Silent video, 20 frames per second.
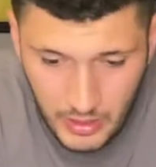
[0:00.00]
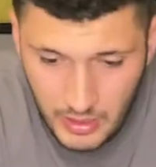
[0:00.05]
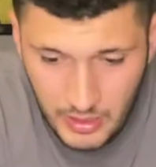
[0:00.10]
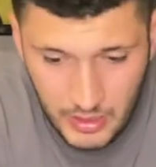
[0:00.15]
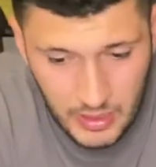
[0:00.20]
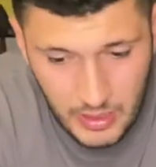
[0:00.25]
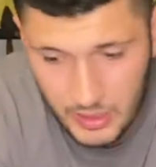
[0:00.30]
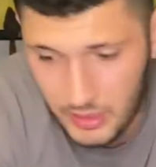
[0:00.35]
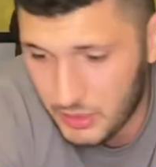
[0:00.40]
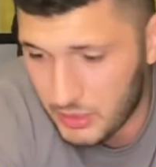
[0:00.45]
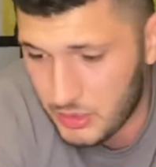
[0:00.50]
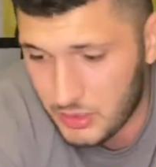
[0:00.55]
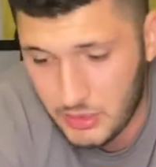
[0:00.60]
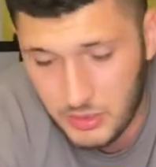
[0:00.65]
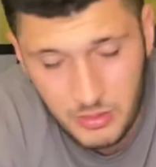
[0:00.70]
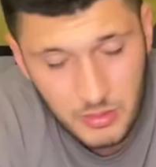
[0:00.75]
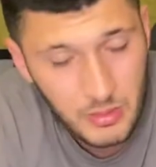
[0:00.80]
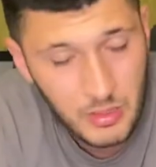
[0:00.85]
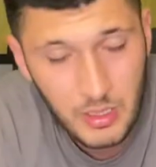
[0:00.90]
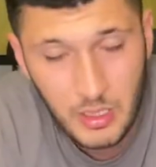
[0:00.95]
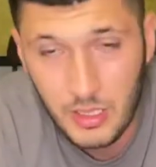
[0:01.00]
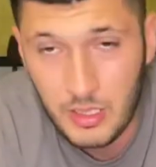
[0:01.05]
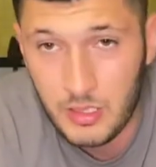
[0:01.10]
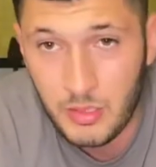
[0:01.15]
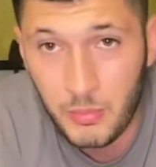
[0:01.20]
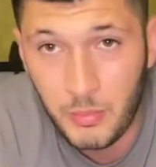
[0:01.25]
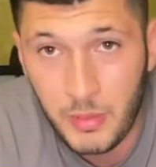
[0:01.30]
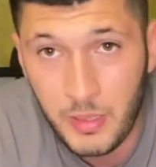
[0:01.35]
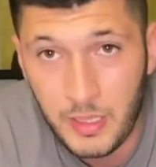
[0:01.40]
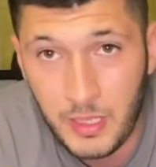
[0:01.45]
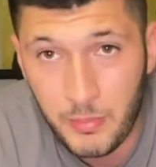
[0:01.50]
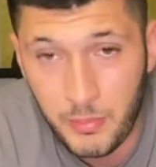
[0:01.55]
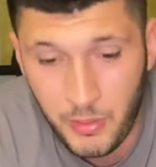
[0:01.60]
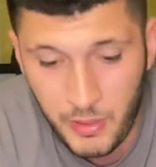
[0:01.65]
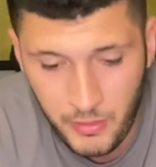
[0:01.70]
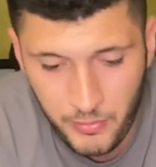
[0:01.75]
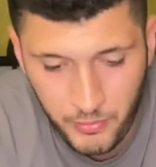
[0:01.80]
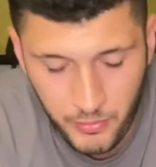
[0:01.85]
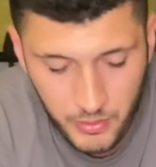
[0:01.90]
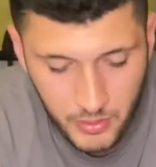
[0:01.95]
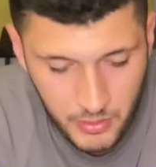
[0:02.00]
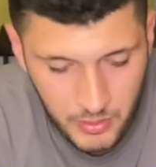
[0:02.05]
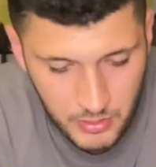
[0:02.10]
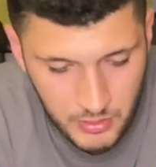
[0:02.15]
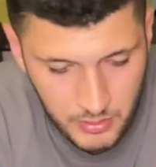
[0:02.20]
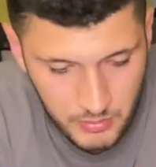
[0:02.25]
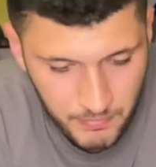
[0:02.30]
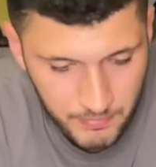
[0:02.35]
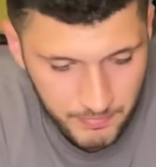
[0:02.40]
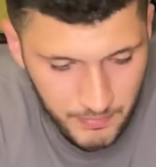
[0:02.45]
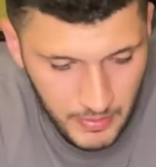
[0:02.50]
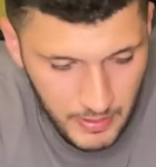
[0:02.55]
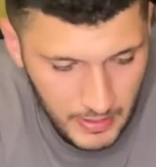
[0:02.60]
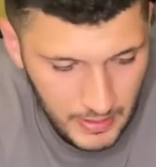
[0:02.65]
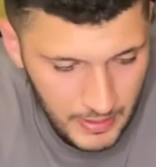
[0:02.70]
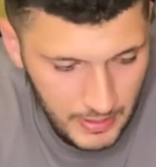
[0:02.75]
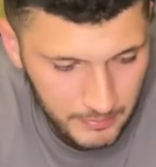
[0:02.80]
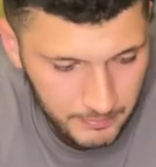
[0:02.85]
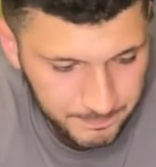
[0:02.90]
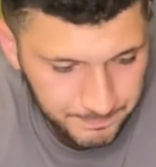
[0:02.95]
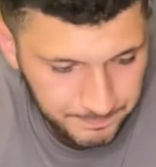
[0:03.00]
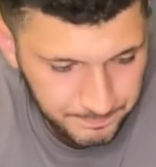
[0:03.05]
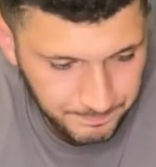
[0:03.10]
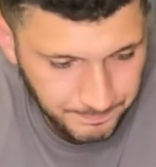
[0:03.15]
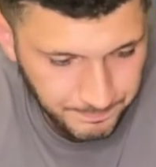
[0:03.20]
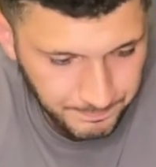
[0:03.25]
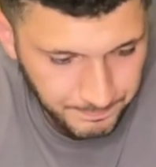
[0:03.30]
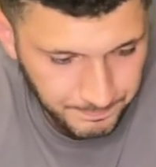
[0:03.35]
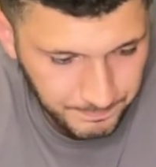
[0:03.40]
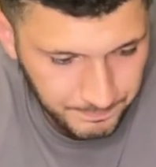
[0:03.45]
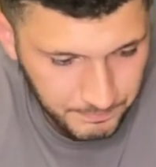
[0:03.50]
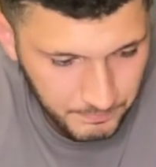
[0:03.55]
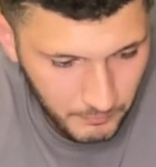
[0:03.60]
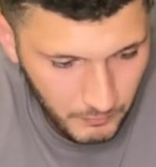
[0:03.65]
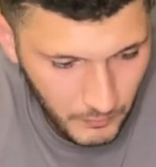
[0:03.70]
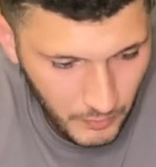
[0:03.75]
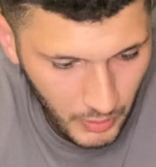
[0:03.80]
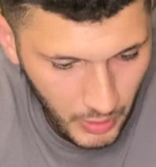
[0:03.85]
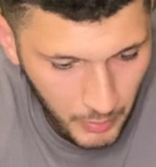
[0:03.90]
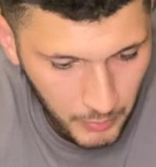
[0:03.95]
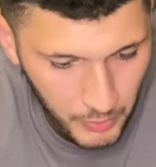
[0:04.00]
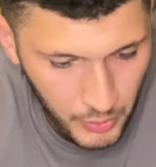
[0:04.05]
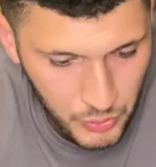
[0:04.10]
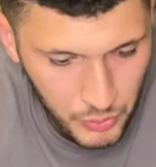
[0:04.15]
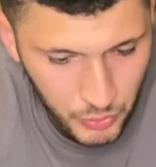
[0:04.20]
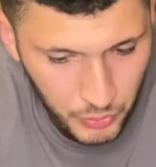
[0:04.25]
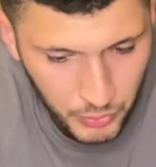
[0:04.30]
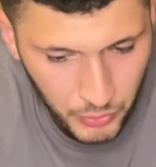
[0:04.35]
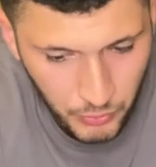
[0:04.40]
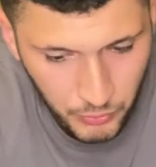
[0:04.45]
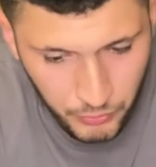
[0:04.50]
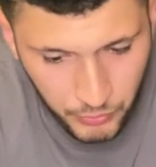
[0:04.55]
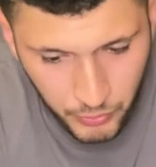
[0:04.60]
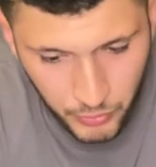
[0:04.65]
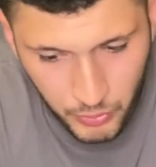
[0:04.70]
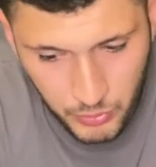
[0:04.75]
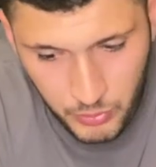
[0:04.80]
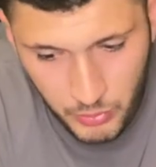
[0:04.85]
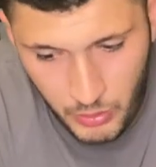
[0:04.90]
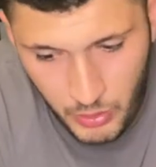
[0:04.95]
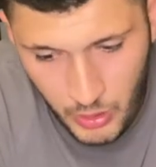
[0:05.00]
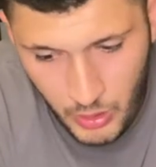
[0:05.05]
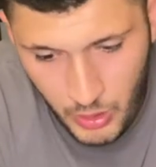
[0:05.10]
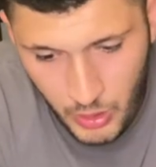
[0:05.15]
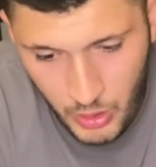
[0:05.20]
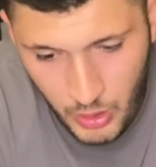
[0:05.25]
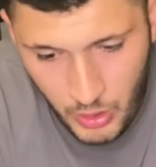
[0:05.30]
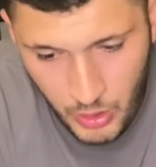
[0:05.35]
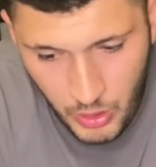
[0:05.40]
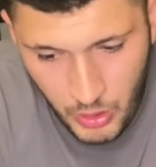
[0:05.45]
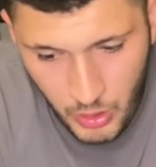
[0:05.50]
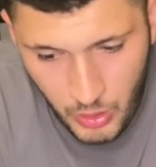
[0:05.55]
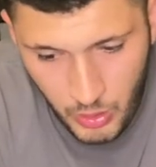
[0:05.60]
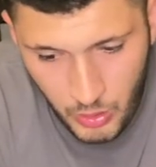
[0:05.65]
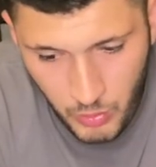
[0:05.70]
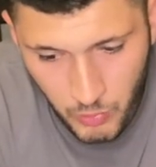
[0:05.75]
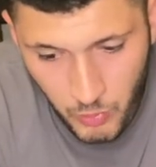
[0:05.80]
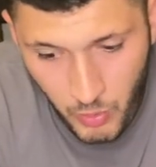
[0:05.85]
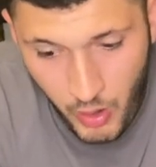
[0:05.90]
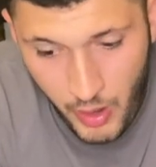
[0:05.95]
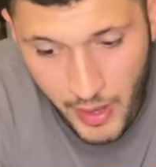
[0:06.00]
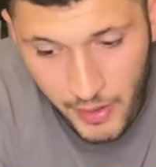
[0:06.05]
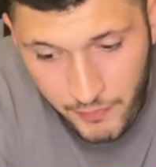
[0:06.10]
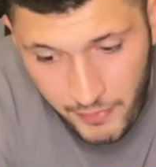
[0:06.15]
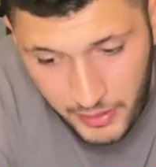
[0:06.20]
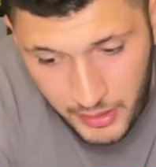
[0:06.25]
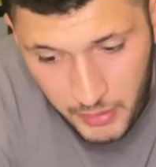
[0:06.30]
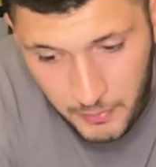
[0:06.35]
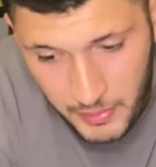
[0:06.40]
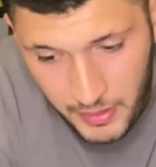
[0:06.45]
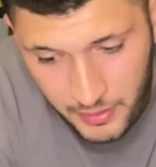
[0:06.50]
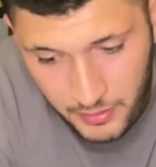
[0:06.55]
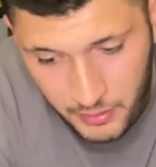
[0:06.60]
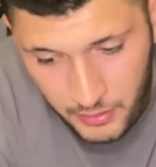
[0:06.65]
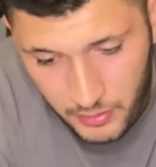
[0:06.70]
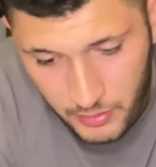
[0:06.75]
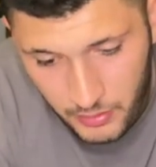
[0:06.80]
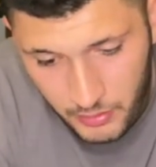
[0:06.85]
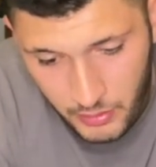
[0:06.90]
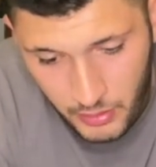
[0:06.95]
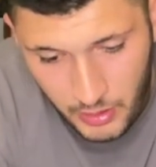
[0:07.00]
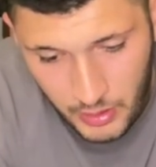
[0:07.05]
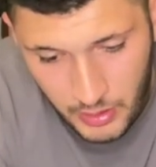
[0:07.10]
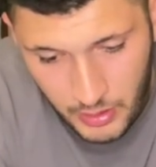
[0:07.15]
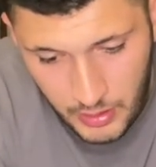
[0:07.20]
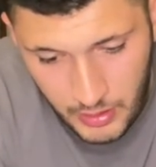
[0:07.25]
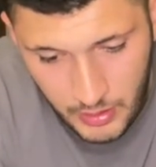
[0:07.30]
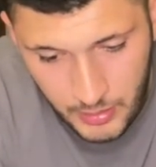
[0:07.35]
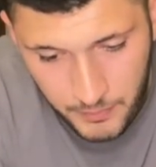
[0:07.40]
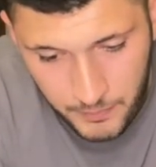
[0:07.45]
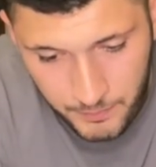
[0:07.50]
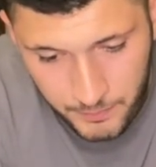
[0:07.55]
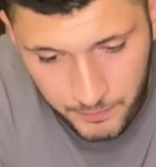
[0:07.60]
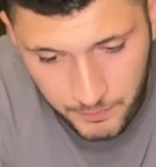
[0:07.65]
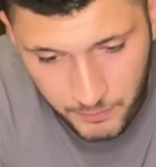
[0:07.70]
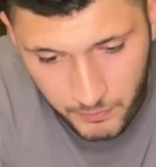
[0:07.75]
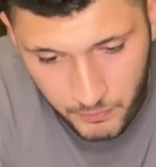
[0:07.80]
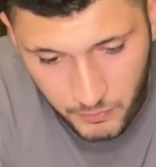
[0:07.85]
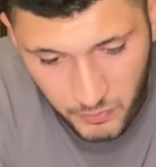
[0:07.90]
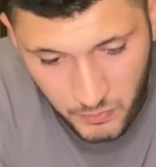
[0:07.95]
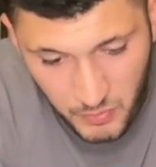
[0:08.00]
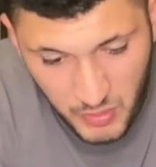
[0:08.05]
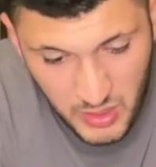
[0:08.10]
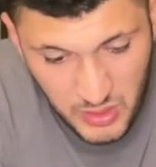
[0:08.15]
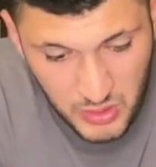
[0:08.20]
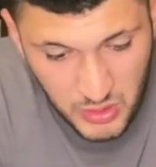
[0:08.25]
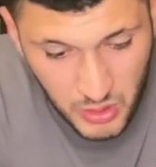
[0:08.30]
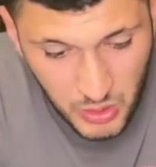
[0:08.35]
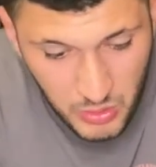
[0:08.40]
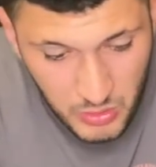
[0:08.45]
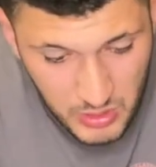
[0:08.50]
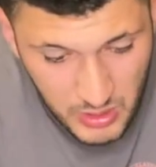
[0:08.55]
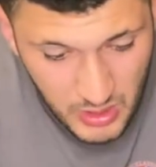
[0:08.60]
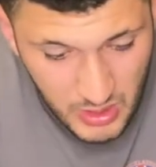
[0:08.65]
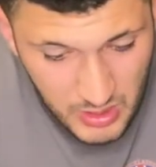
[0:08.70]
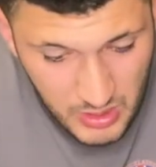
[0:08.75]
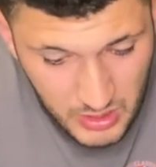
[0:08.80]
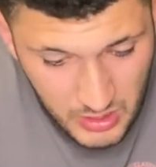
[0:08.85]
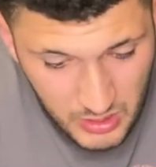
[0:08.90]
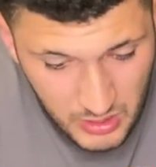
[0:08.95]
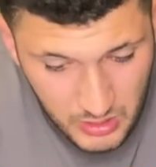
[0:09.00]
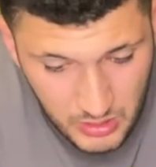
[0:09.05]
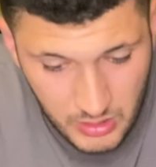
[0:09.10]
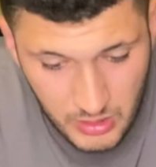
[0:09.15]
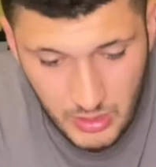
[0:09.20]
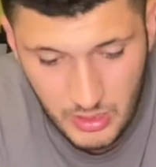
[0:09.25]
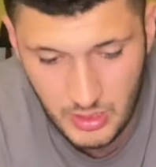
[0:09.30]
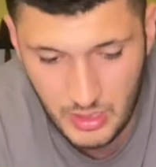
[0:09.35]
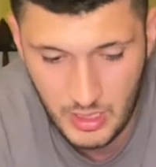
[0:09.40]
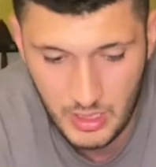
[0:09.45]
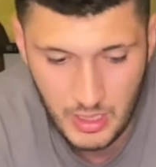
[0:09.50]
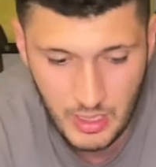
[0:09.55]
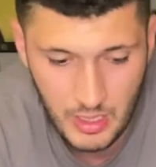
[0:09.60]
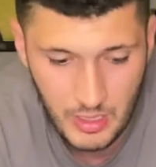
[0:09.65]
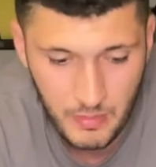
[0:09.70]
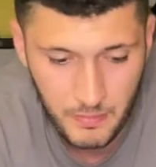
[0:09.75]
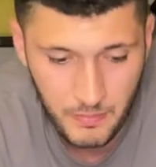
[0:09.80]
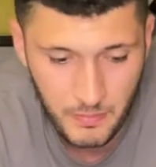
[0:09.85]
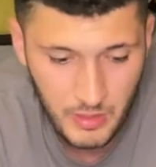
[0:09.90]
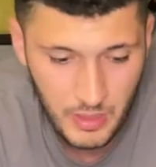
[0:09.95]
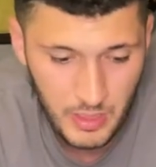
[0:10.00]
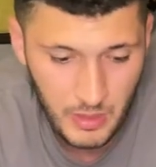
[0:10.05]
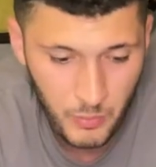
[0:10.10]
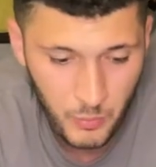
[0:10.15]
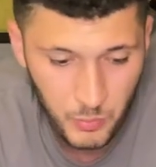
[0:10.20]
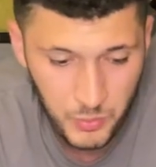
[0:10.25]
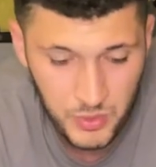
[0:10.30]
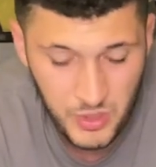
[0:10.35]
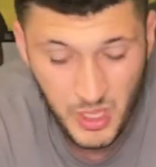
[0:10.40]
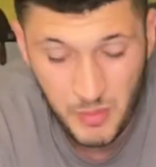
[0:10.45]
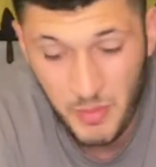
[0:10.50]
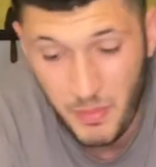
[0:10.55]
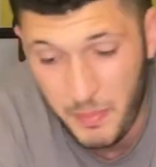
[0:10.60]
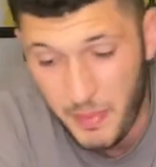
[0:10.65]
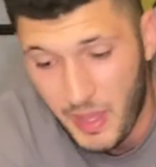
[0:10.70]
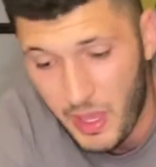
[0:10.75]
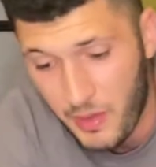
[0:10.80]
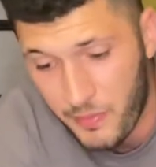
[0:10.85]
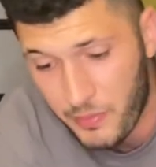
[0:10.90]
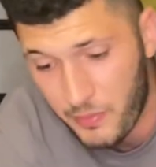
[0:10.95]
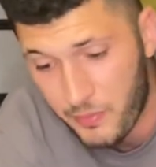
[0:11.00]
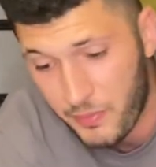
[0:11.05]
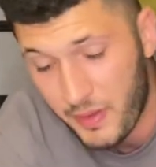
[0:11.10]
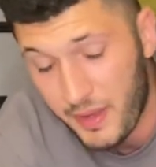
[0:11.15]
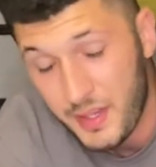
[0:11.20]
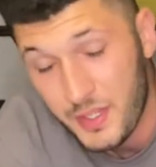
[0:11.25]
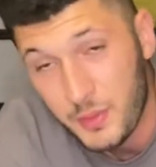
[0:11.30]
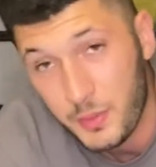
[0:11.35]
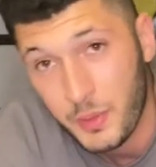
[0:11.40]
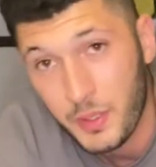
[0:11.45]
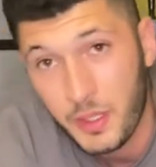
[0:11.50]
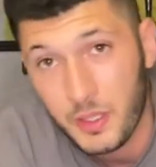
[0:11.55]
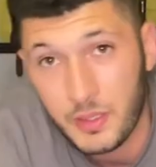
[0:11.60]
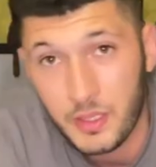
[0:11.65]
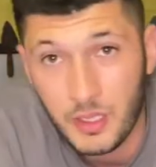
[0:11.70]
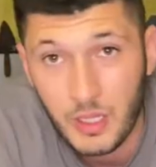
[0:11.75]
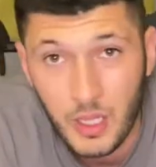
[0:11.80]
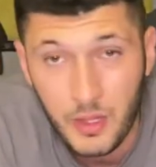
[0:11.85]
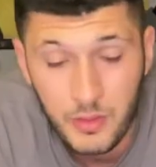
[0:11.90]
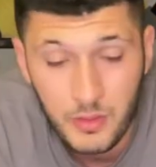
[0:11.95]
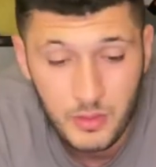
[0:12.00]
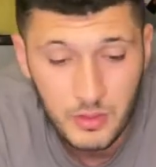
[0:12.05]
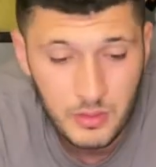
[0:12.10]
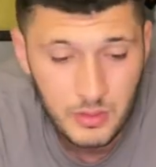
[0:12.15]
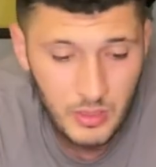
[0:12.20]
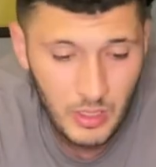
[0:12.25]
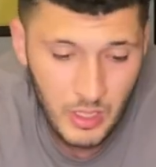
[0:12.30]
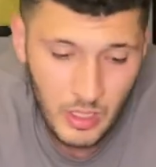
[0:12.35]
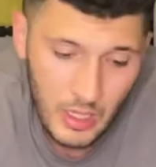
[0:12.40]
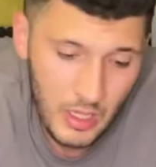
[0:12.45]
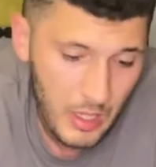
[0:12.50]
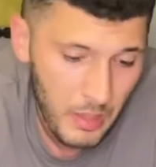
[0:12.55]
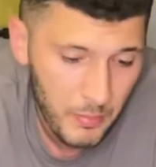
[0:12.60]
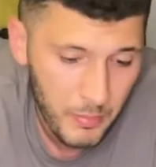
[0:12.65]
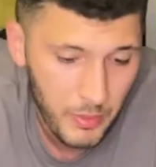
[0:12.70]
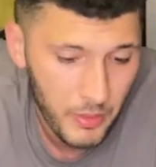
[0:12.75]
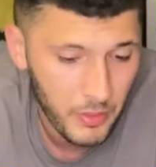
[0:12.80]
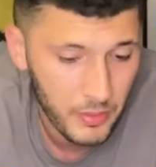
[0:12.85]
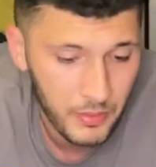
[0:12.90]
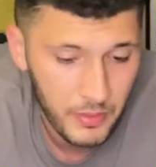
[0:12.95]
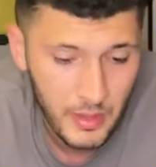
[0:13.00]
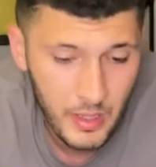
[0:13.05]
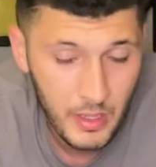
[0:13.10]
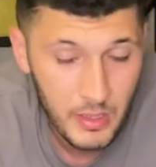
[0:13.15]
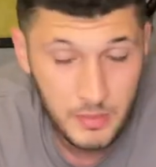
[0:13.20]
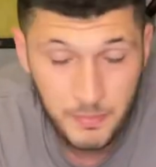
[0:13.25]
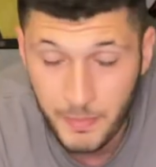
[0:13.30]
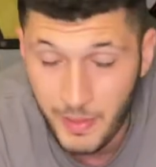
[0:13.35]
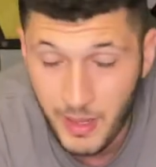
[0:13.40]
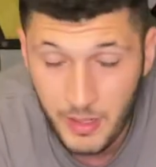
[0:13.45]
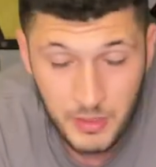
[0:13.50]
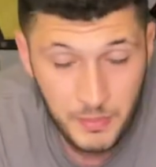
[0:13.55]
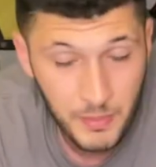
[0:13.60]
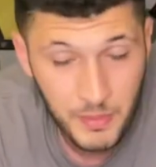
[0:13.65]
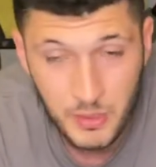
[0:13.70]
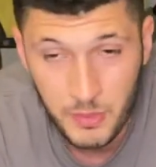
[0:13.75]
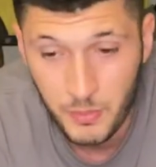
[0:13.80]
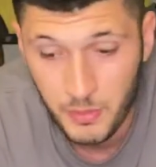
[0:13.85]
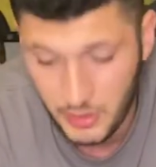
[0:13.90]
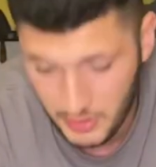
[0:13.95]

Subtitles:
It's completely preference. I'm going to talk you through what I recommend, its uses. Some are better for face work than others, but there's bound to be someone